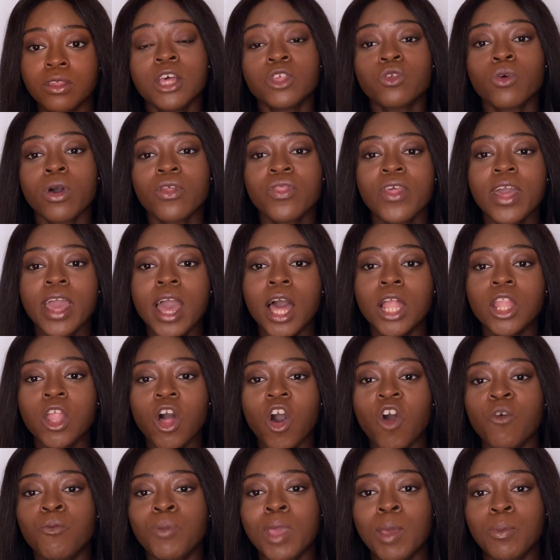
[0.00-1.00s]
So I think a
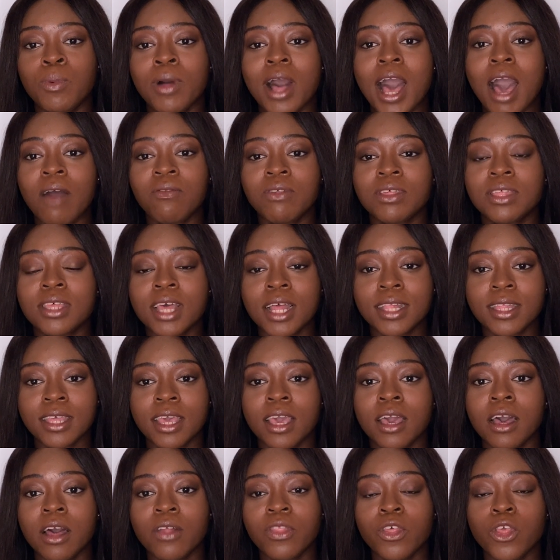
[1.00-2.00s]
lot of people have this
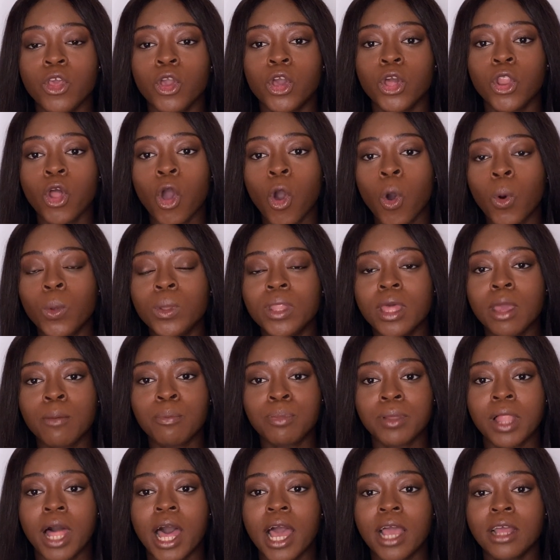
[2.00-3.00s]
idea that you can only
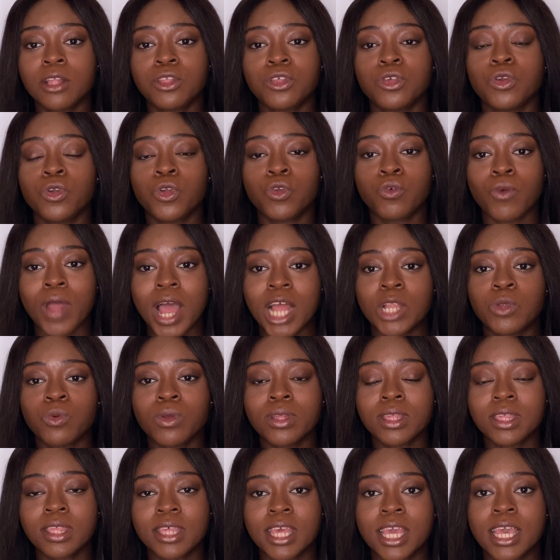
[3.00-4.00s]
apply to graduate
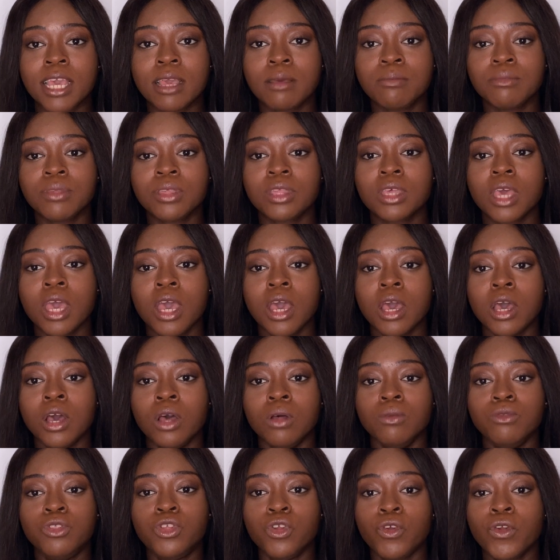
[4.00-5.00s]
schemes
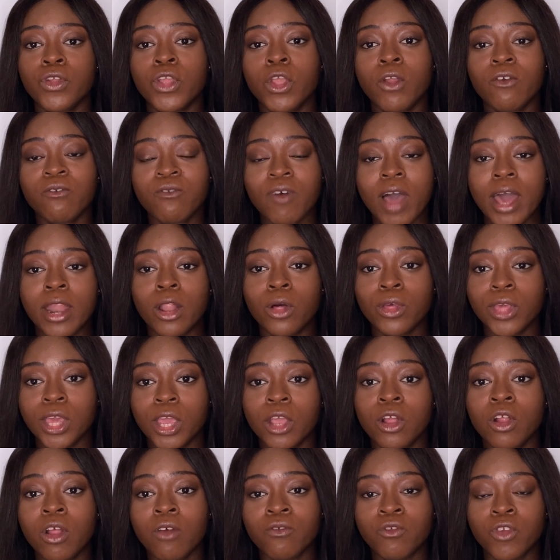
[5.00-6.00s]
during your final year
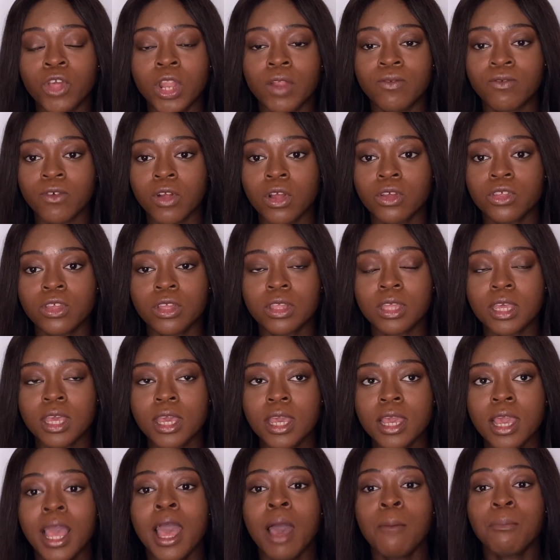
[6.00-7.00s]
of
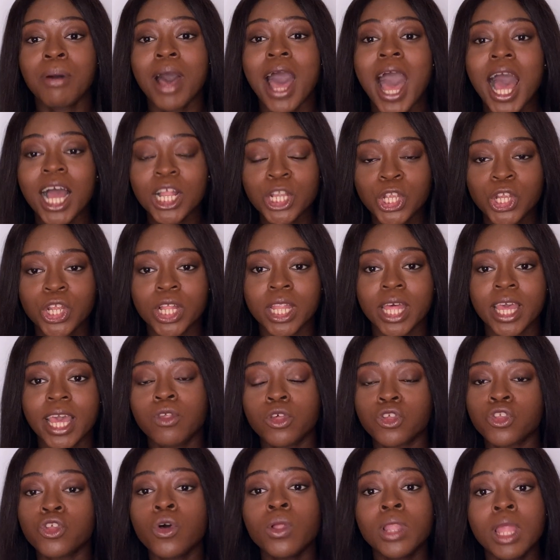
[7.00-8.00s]
university, but actually there's
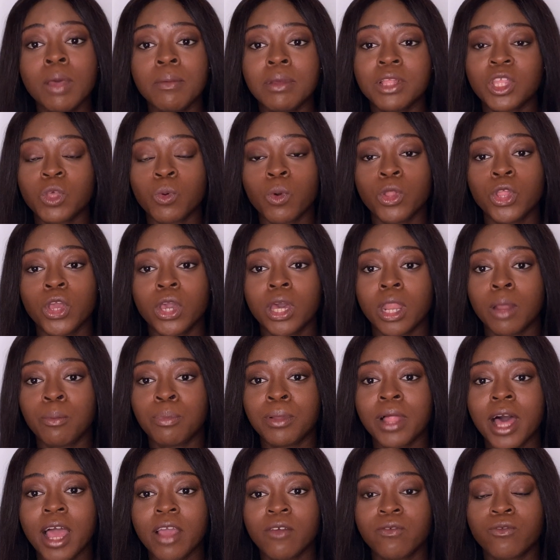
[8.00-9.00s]
no limit to when you can
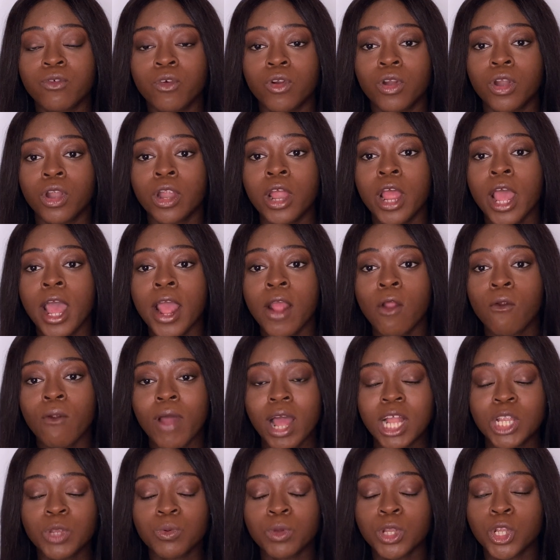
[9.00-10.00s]
apply for
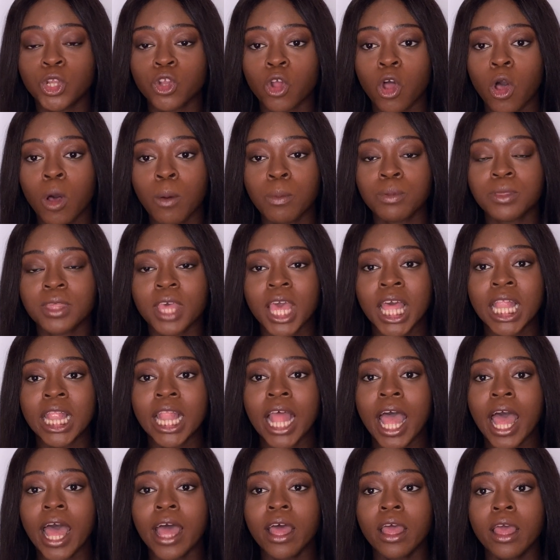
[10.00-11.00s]
graduate jobs in
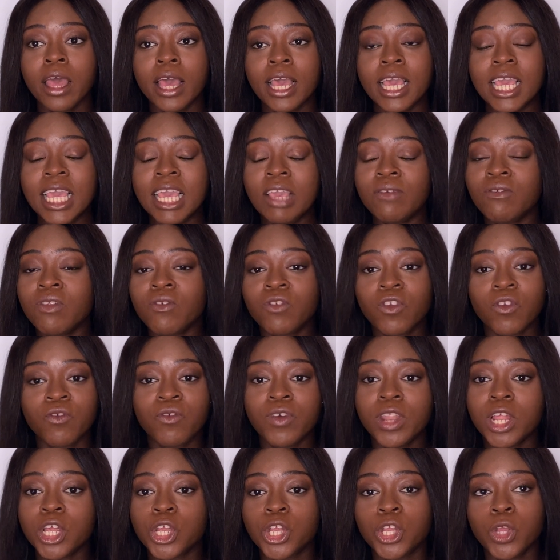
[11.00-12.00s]
that even if you
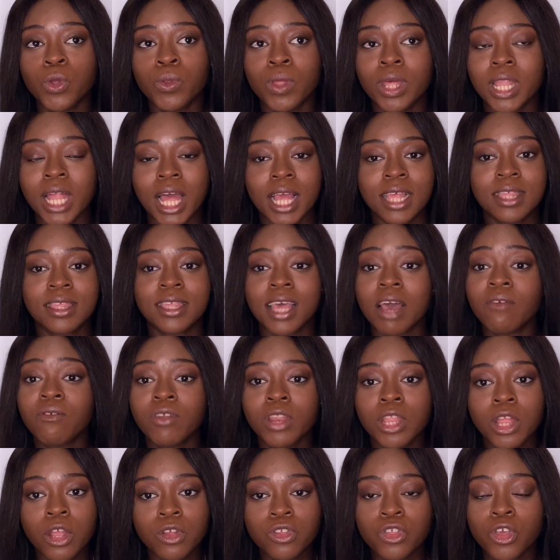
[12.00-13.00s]
finished uni like seven
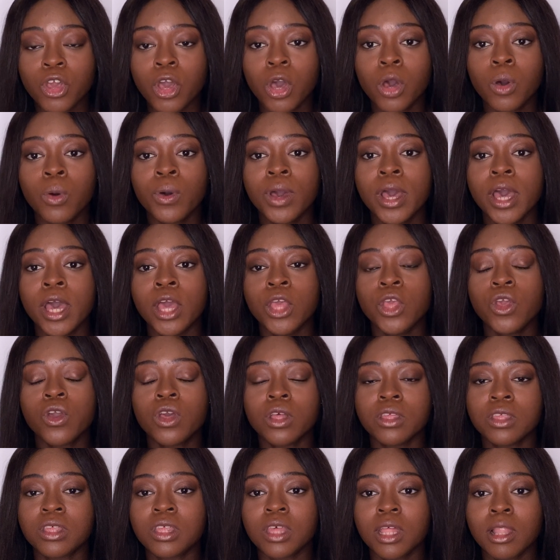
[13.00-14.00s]
years ago, you can
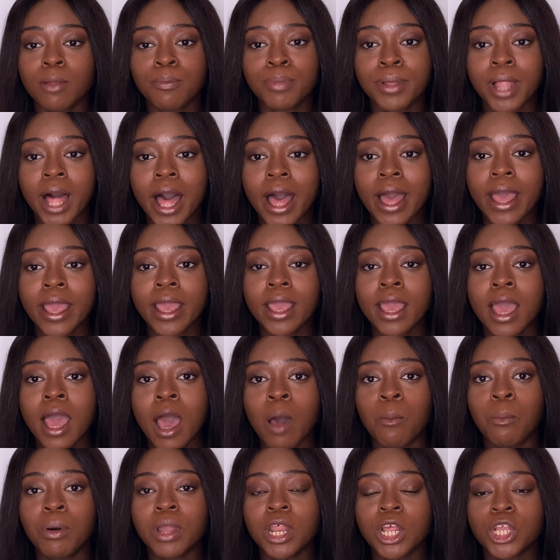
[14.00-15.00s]
still apply.
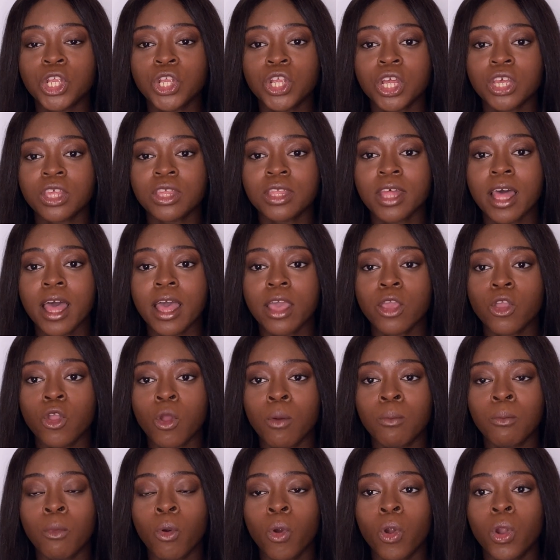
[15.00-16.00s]
But it's just that you're
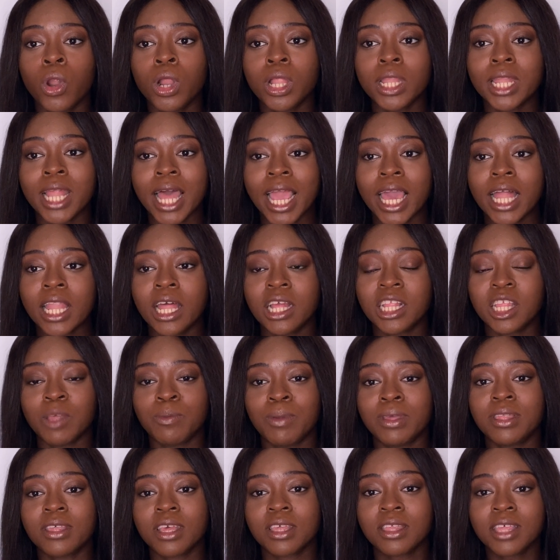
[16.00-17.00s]
more likely to be
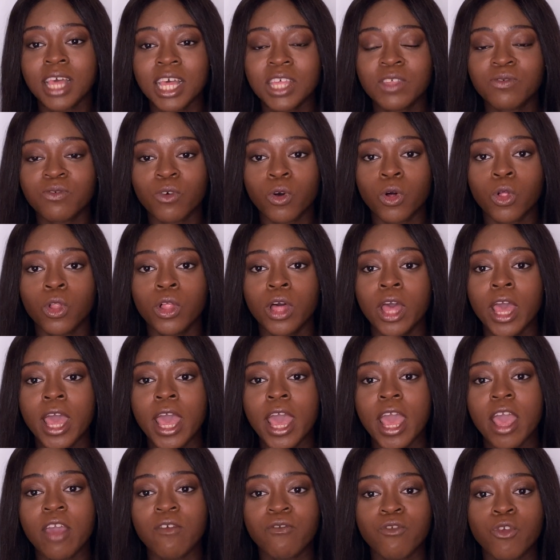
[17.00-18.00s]
successful
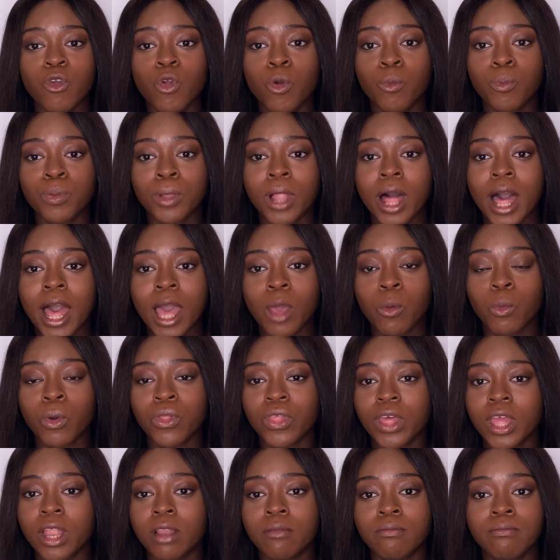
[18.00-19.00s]
if you apply
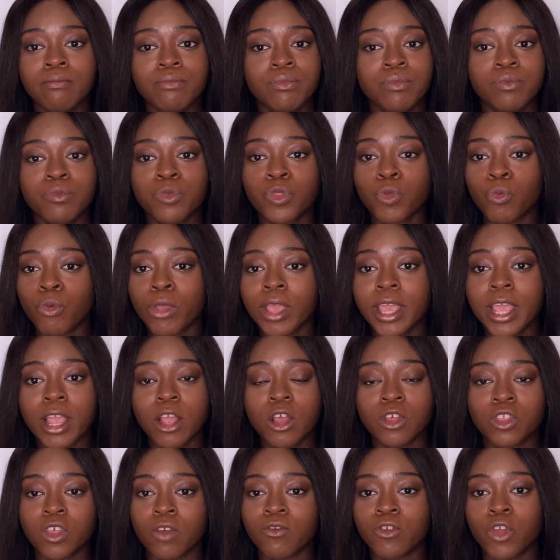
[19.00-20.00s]
within three
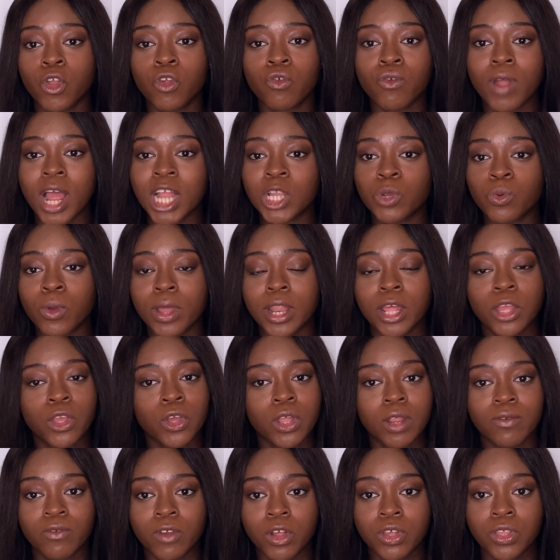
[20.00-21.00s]
years of you graduating
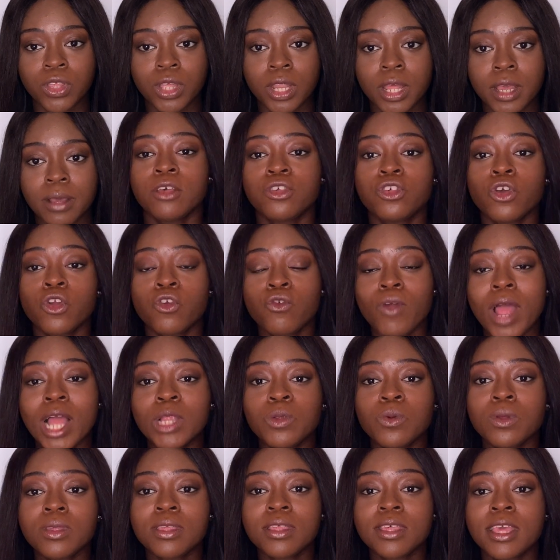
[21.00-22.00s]
university. So
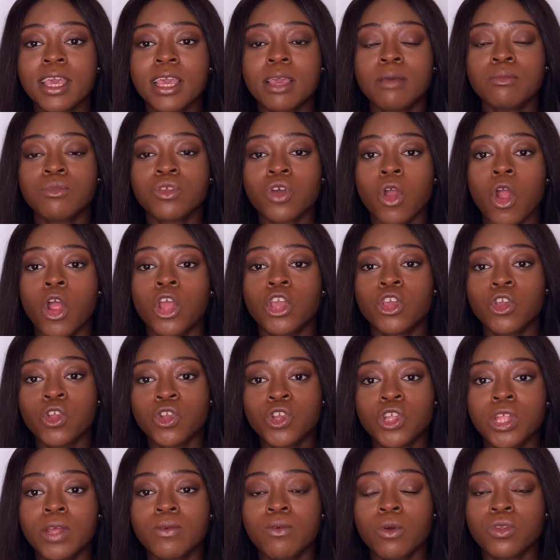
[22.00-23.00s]
graduate schemes are
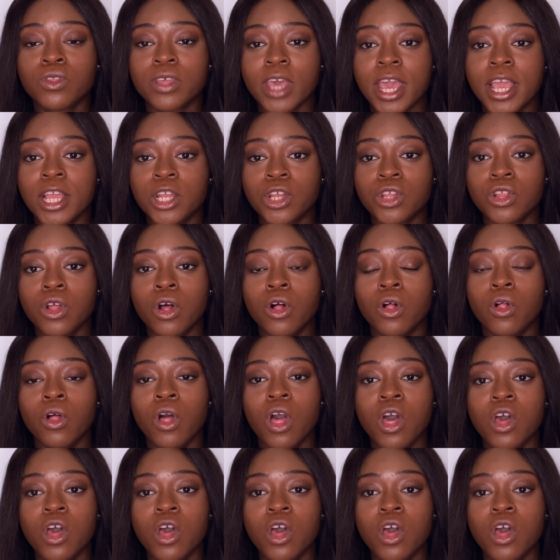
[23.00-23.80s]
usually rotational.